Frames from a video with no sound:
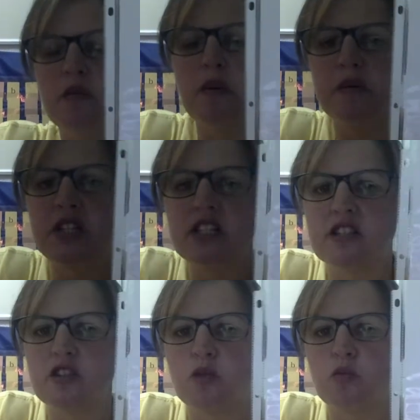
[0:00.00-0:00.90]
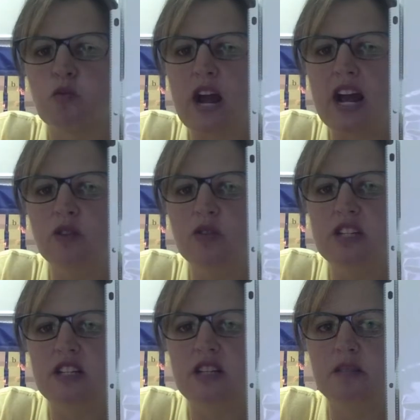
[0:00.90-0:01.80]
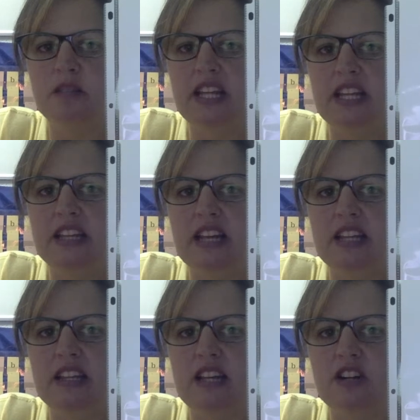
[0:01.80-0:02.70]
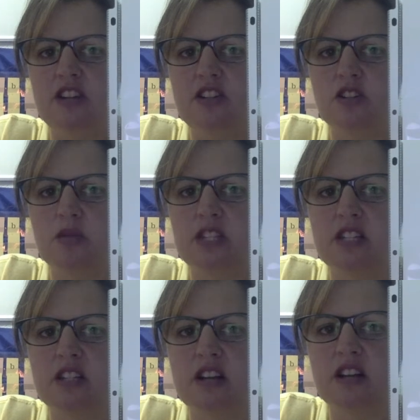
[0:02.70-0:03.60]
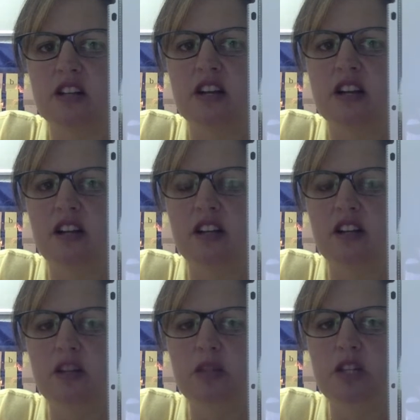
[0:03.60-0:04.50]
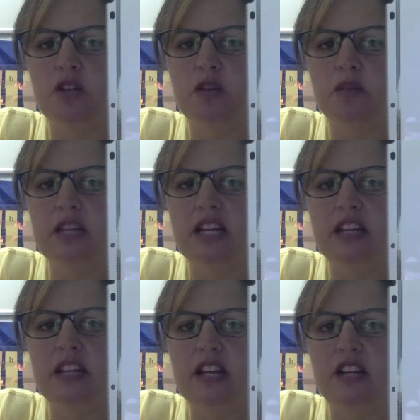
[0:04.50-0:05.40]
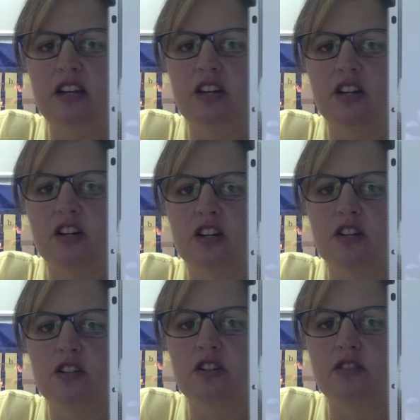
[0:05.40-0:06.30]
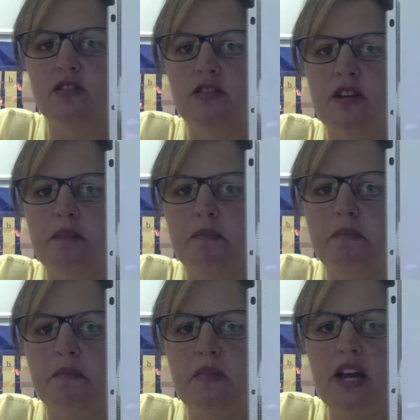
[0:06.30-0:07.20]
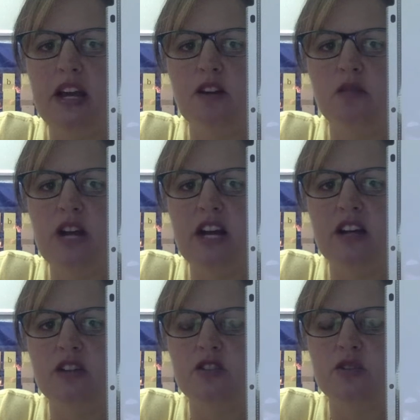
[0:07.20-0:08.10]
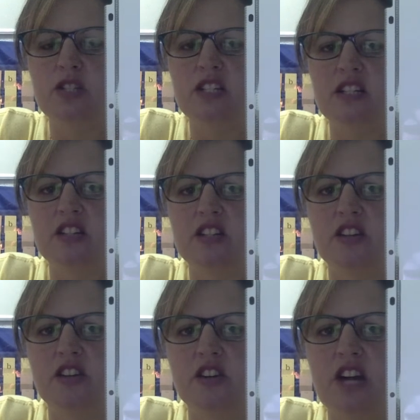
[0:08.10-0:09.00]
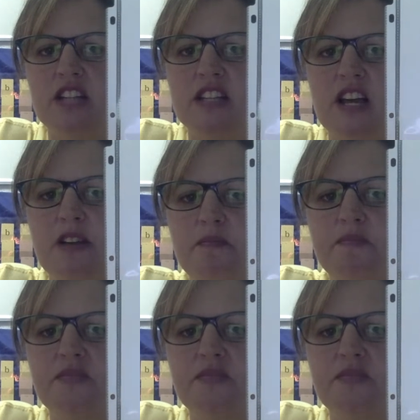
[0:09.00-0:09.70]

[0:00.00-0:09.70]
Remember, this is a rounded plain line letter, so we start a little below the plain line, curve up and around so it sits on the grass line.